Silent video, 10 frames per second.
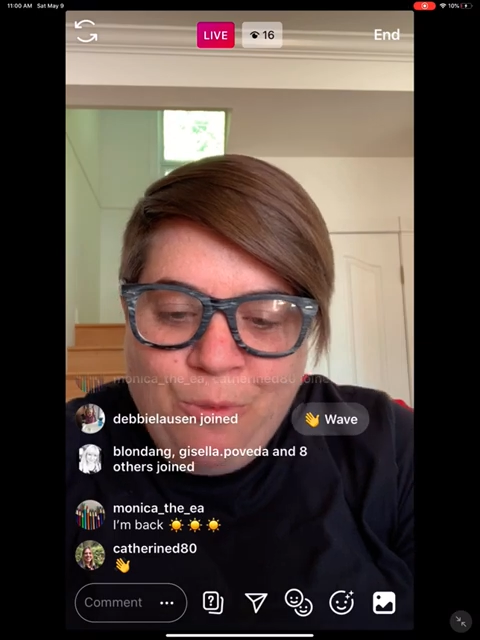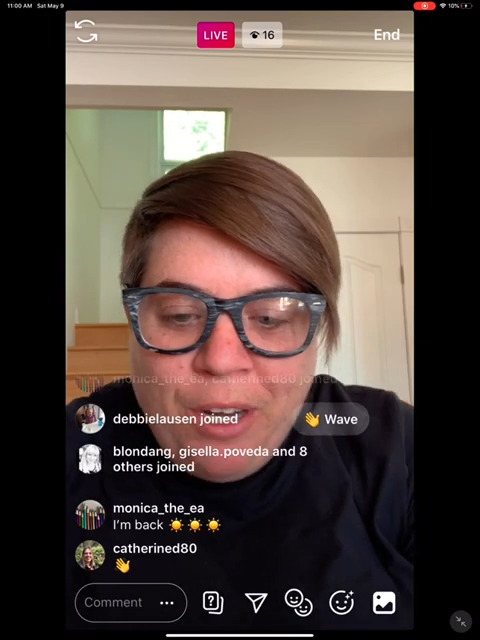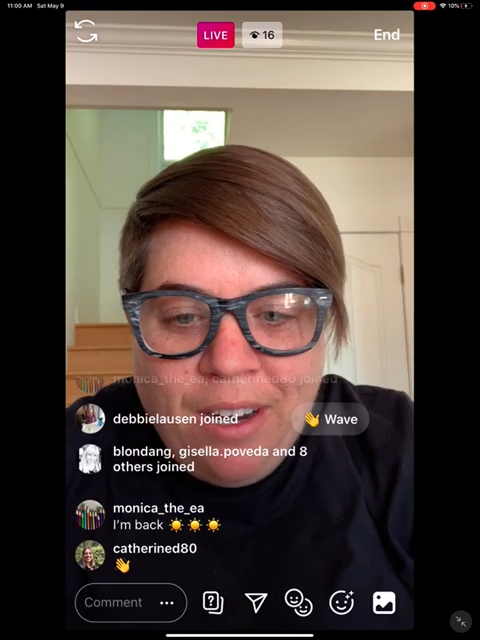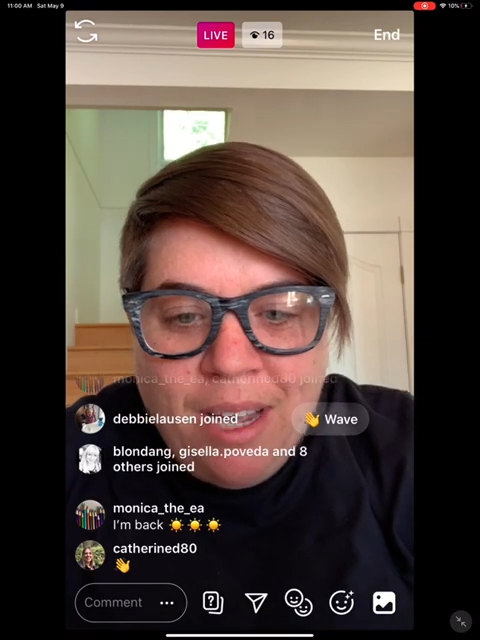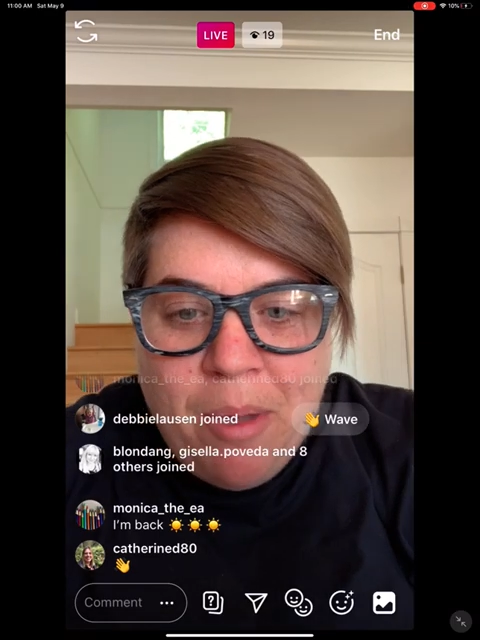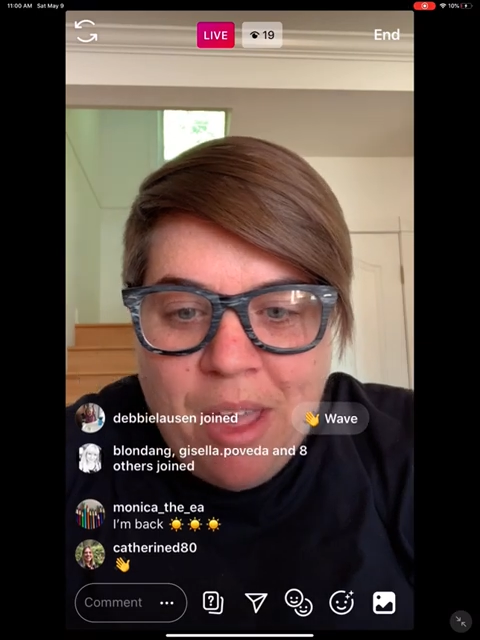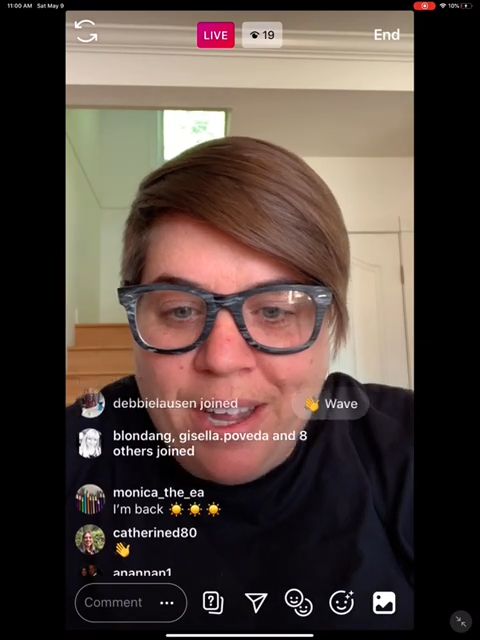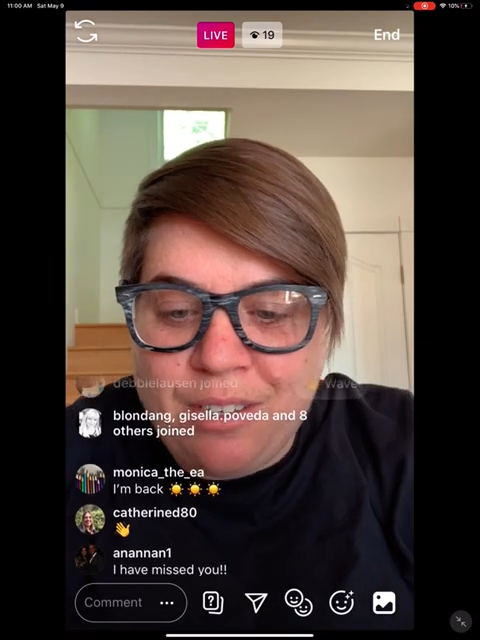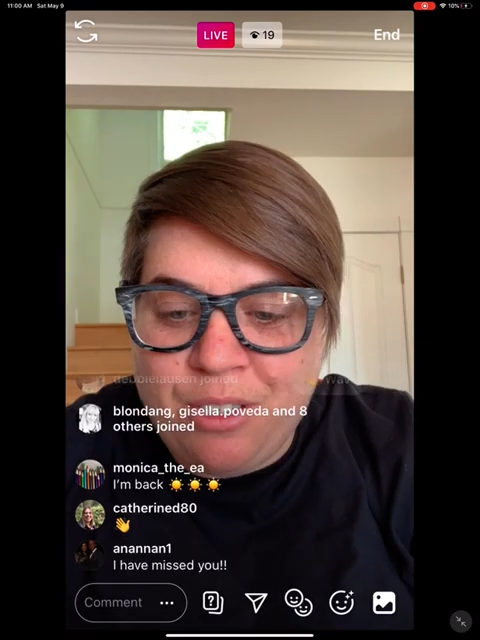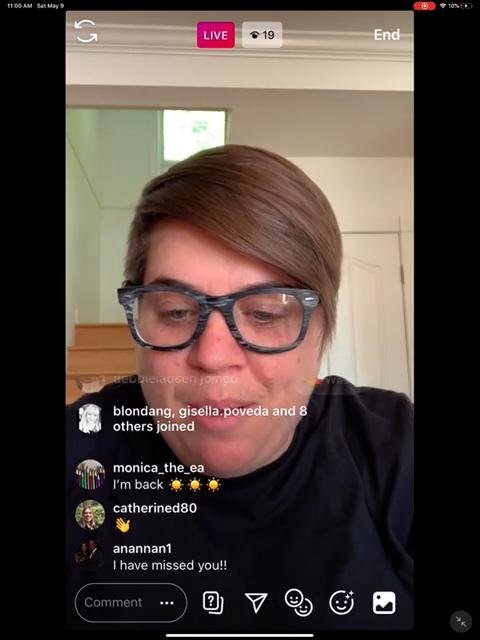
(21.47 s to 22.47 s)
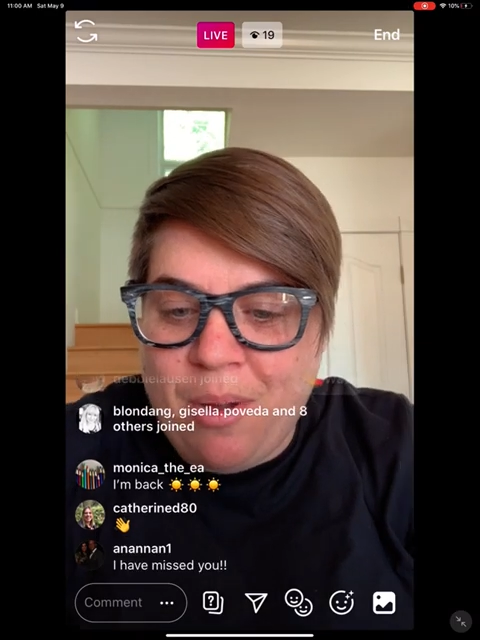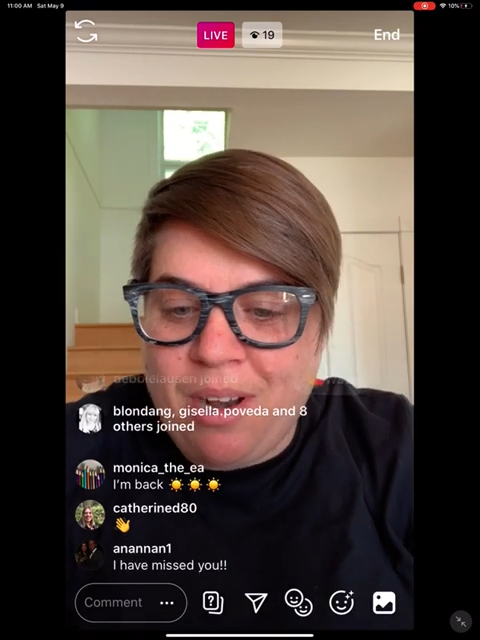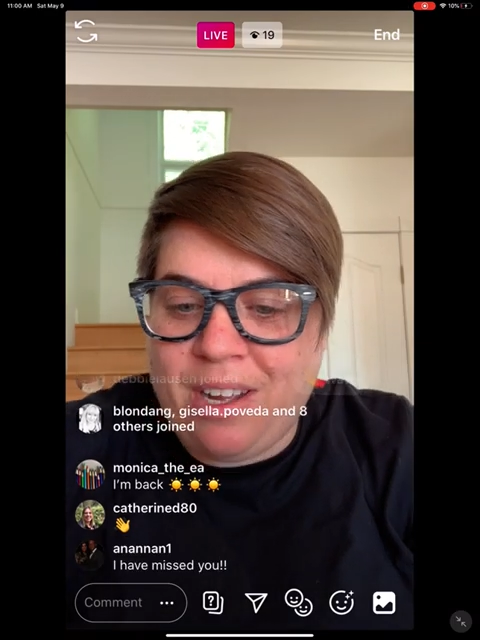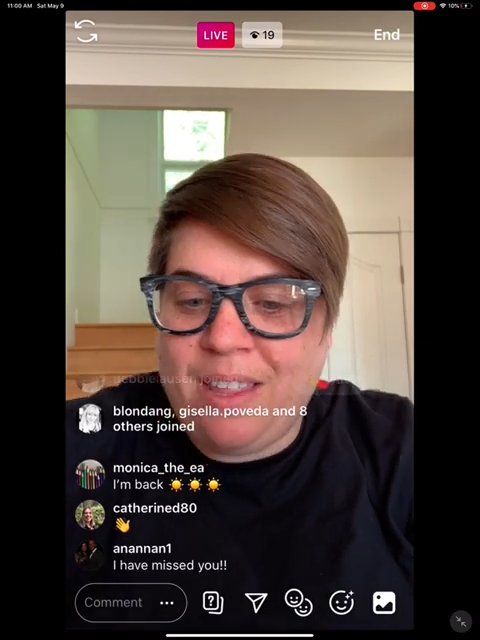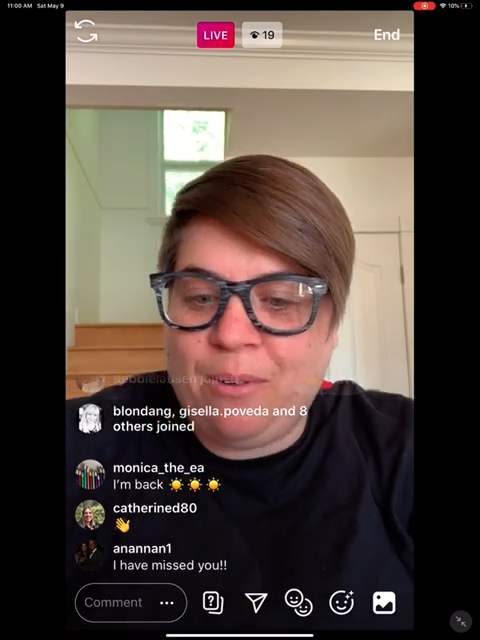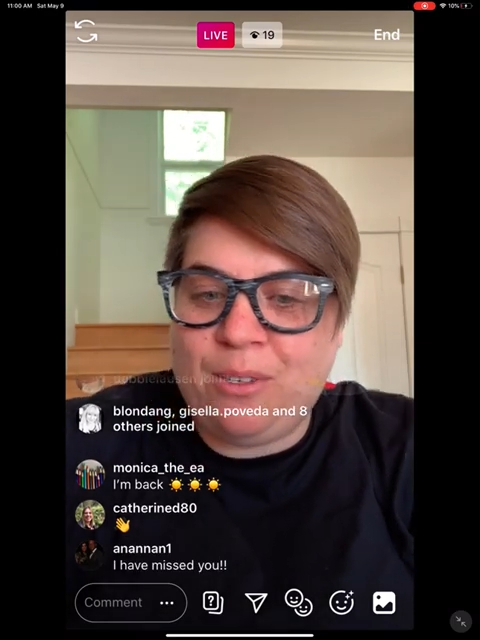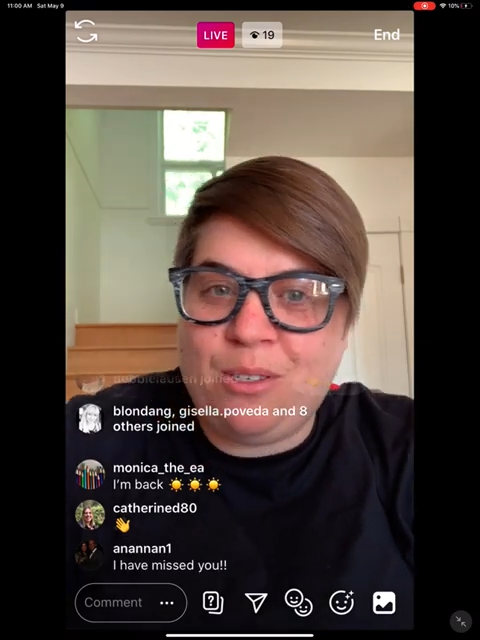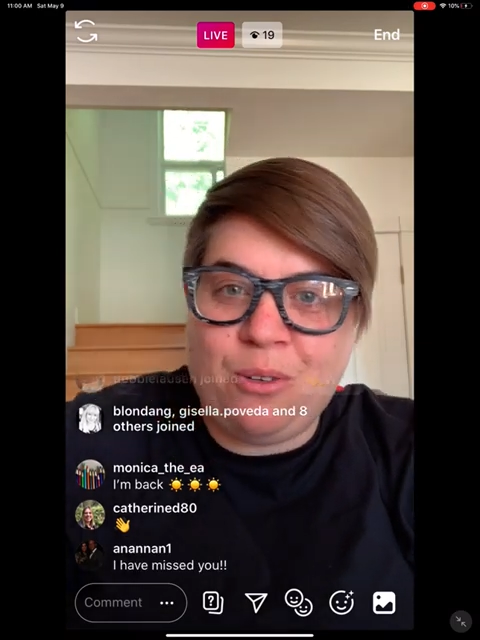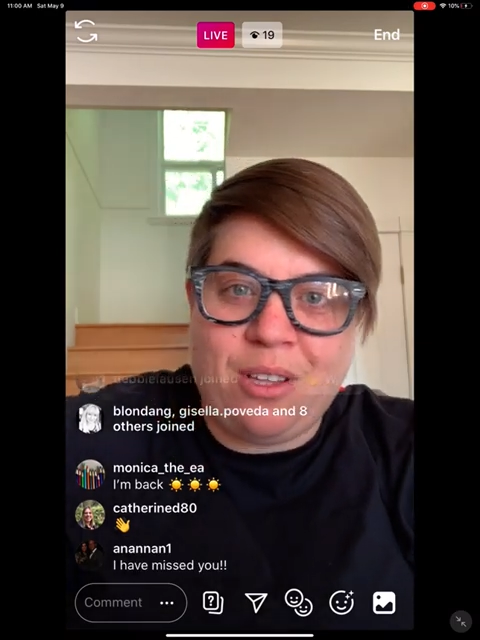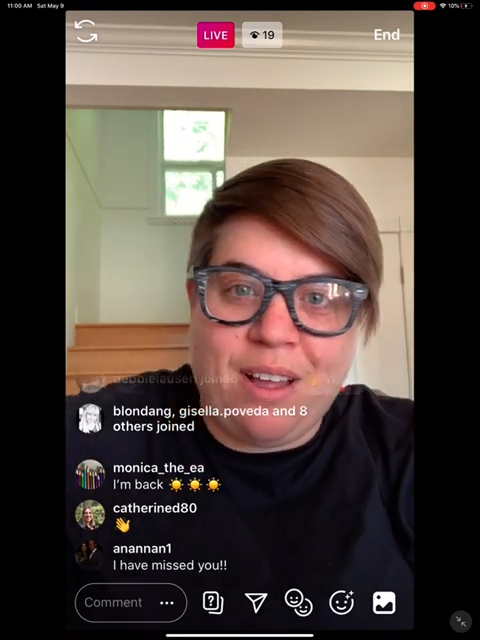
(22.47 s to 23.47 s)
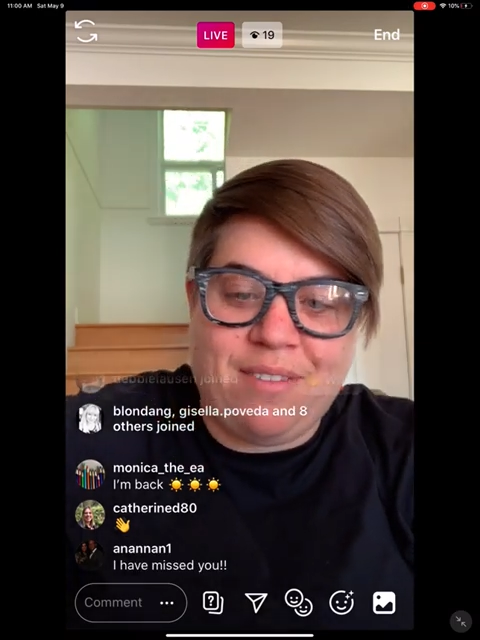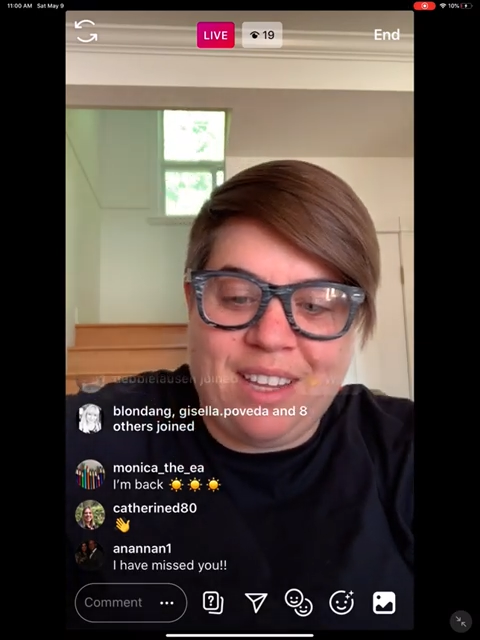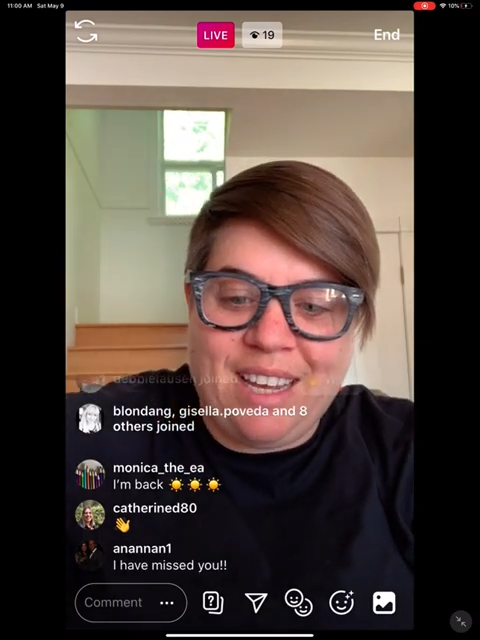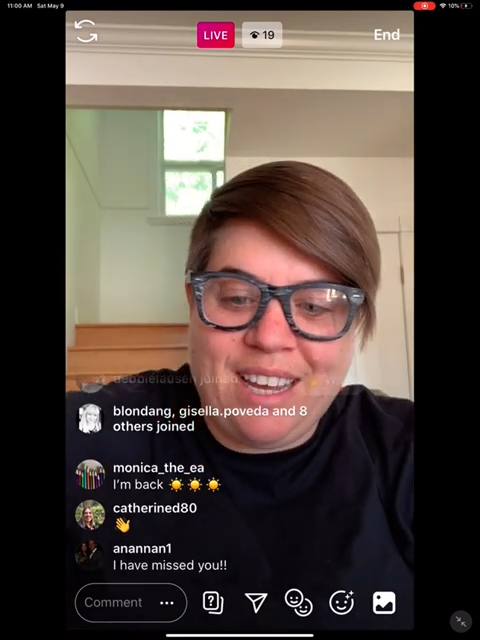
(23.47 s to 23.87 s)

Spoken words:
your email yesterday, Monica. That was so lovely.